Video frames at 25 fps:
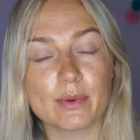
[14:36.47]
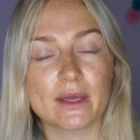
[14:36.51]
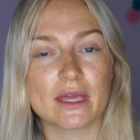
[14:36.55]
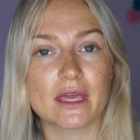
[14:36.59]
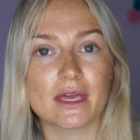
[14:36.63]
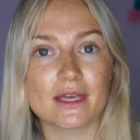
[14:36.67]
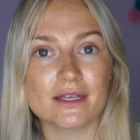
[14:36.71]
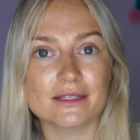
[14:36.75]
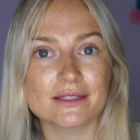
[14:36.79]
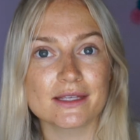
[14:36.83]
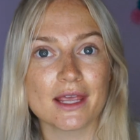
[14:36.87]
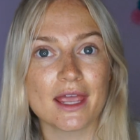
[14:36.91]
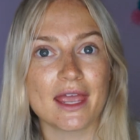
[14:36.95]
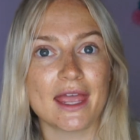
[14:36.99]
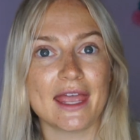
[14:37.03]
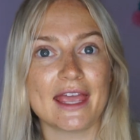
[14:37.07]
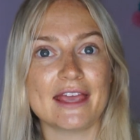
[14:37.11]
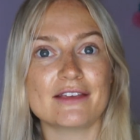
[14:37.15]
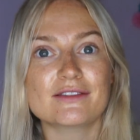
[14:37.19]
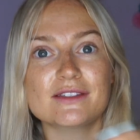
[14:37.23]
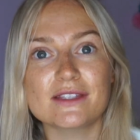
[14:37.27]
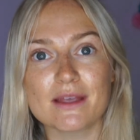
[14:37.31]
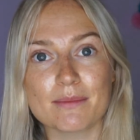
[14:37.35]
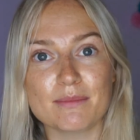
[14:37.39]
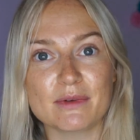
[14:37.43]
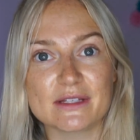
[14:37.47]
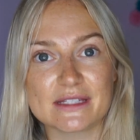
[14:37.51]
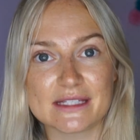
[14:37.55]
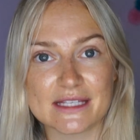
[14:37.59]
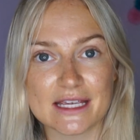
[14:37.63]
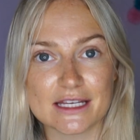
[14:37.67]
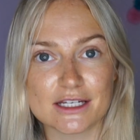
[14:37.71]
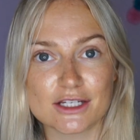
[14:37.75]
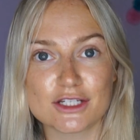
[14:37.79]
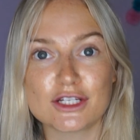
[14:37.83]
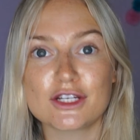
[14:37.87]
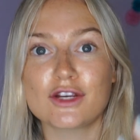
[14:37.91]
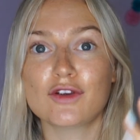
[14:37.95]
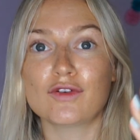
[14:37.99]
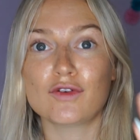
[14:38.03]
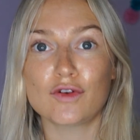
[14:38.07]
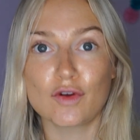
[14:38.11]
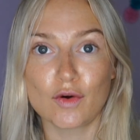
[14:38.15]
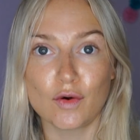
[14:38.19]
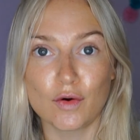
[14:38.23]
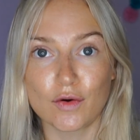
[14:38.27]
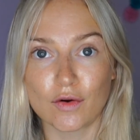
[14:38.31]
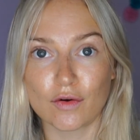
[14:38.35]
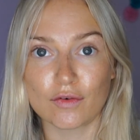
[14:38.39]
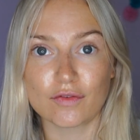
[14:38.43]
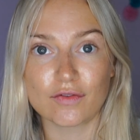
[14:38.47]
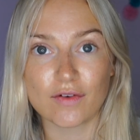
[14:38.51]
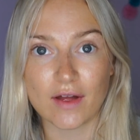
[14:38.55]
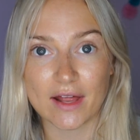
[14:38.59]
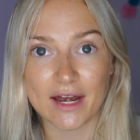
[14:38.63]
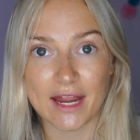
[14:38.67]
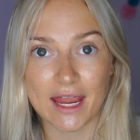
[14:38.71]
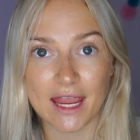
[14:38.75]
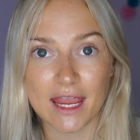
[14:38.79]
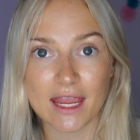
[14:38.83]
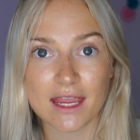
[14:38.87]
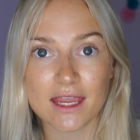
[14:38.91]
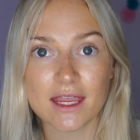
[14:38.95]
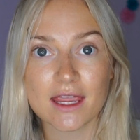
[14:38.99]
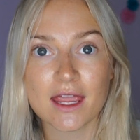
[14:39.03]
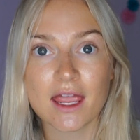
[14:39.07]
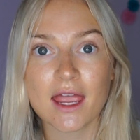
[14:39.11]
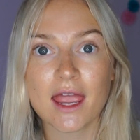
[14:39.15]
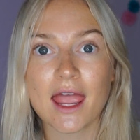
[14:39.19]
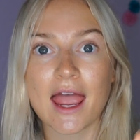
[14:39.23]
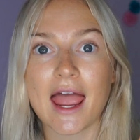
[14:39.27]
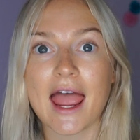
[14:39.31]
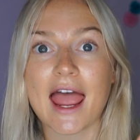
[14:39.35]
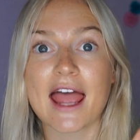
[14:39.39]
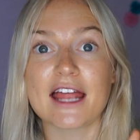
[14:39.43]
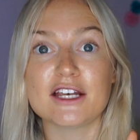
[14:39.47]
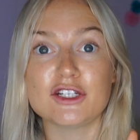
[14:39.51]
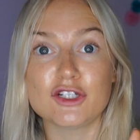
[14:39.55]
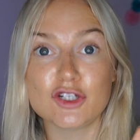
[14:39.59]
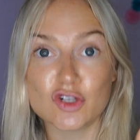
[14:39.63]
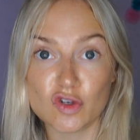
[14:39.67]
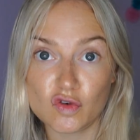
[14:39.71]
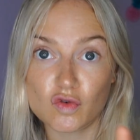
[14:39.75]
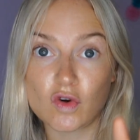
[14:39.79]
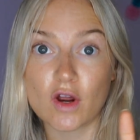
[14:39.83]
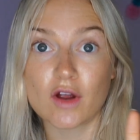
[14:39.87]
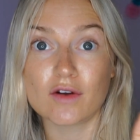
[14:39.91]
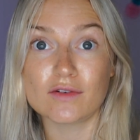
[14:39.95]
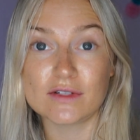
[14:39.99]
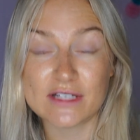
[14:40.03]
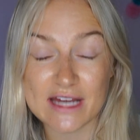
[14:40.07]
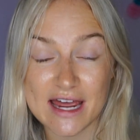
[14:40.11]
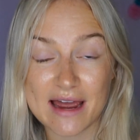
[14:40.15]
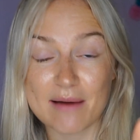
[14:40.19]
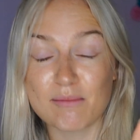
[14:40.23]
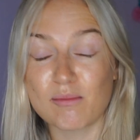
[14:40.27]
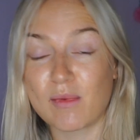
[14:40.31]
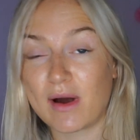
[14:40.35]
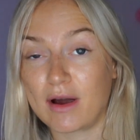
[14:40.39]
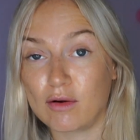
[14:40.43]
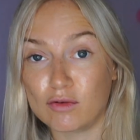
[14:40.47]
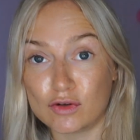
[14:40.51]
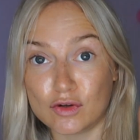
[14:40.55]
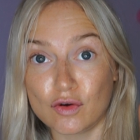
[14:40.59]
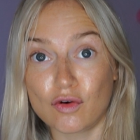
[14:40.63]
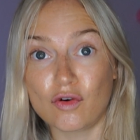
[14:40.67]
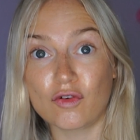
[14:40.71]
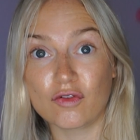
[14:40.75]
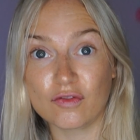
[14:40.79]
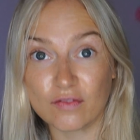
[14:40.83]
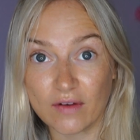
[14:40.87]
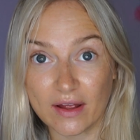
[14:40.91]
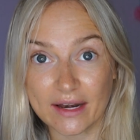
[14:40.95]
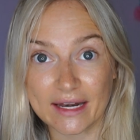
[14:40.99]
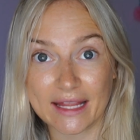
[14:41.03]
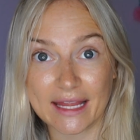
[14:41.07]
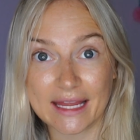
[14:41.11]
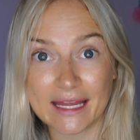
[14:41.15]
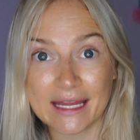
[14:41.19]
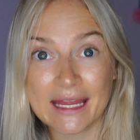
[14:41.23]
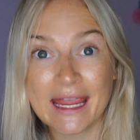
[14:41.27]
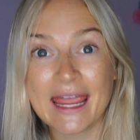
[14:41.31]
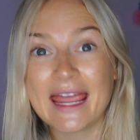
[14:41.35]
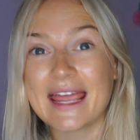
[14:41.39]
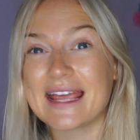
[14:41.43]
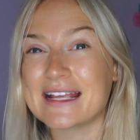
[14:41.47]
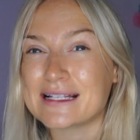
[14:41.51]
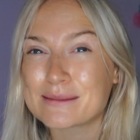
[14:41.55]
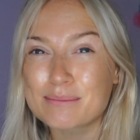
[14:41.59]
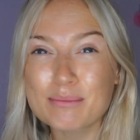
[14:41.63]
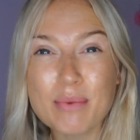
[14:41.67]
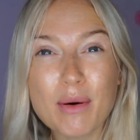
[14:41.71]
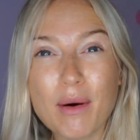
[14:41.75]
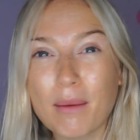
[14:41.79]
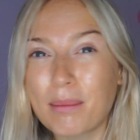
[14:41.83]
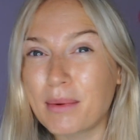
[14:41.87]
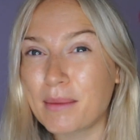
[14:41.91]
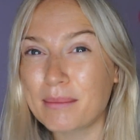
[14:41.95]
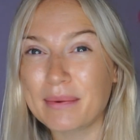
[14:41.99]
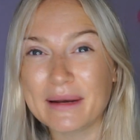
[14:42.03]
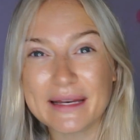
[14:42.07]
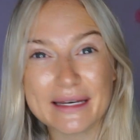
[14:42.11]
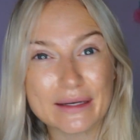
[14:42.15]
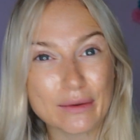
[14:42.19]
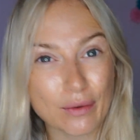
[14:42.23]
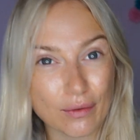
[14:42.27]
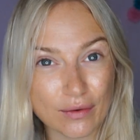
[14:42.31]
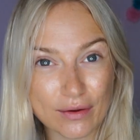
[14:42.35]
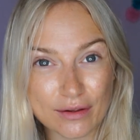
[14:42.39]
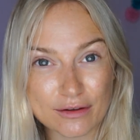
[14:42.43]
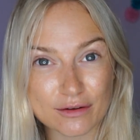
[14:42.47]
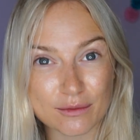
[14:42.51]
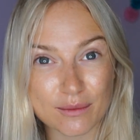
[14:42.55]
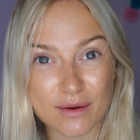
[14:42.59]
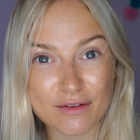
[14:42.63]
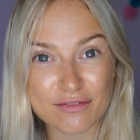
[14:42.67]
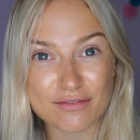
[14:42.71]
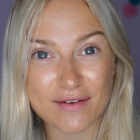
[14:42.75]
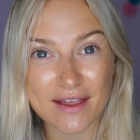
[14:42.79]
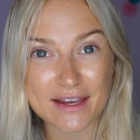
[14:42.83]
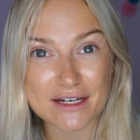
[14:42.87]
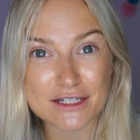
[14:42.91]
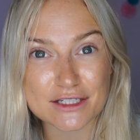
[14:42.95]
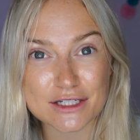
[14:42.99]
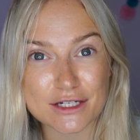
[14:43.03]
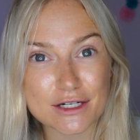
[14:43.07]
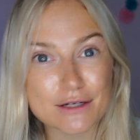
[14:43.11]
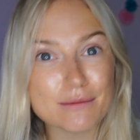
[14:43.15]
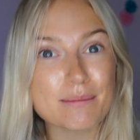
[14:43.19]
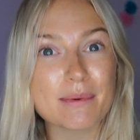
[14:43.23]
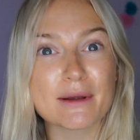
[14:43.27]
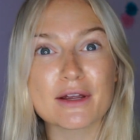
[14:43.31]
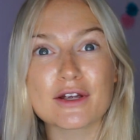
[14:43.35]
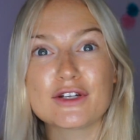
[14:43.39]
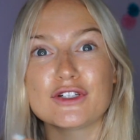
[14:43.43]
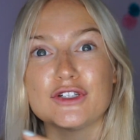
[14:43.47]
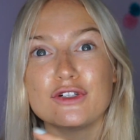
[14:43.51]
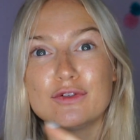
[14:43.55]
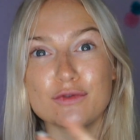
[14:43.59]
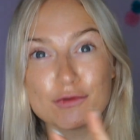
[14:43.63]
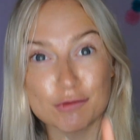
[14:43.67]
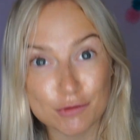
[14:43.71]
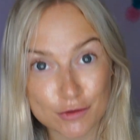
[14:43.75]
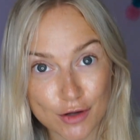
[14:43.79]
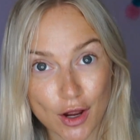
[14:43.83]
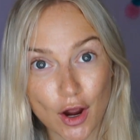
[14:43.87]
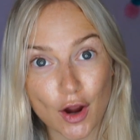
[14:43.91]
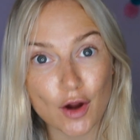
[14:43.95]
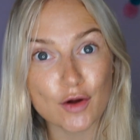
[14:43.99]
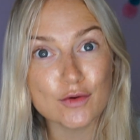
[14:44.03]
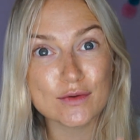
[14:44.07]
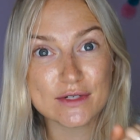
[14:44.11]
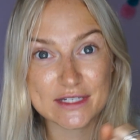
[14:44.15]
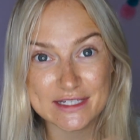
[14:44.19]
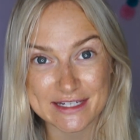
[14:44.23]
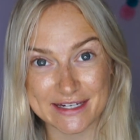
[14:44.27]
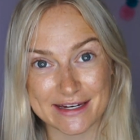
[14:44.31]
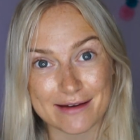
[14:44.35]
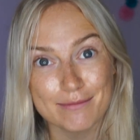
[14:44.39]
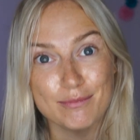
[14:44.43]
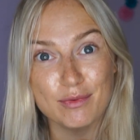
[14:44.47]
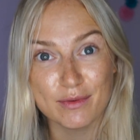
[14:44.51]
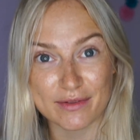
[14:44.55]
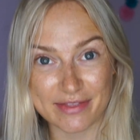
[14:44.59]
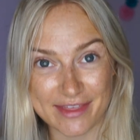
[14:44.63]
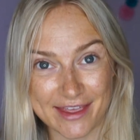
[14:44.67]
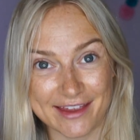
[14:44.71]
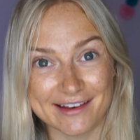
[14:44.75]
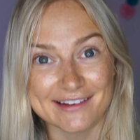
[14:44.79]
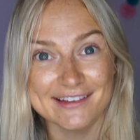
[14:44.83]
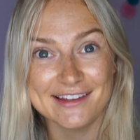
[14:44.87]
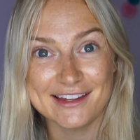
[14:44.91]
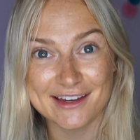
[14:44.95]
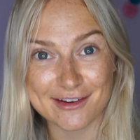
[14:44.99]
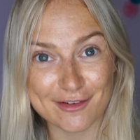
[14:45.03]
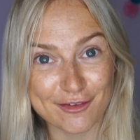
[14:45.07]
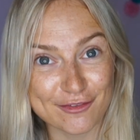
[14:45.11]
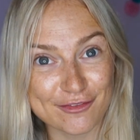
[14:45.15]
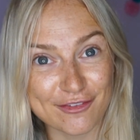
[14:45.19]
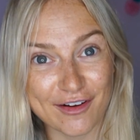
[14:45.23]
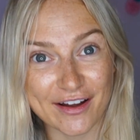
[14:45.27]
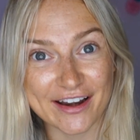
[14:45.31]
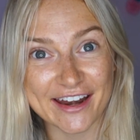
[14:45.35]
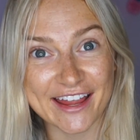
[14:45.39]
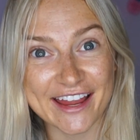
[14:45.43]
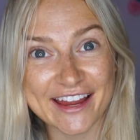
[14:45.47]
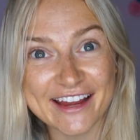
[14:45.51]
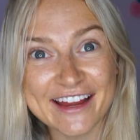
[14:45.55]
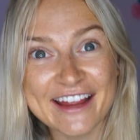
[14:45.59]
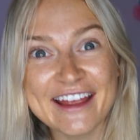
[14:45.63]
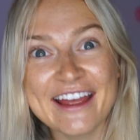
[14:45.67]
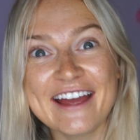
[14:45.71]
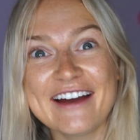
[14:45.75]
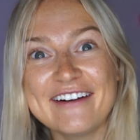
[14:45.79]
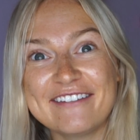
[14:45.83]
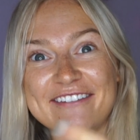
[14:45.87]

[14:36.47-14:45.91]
Because if someone says to you, you're not funny, and you know damn well you're funny, it's probably not going to affect you, because you know deep within that you're funny.